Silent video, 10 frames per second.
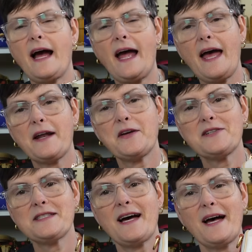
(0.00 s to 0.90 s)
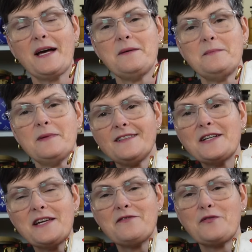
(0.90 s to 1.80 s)
I had a good time
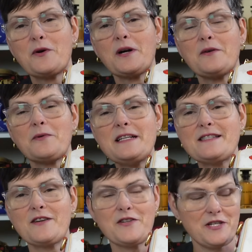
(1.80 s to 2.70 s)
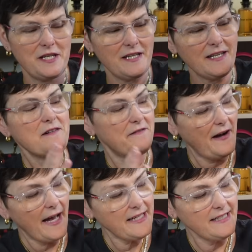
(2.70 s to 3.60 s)
looking for it, researching it,
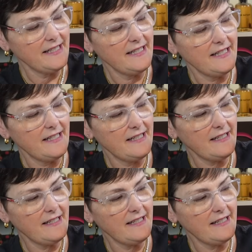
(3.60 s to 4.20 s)
finding it.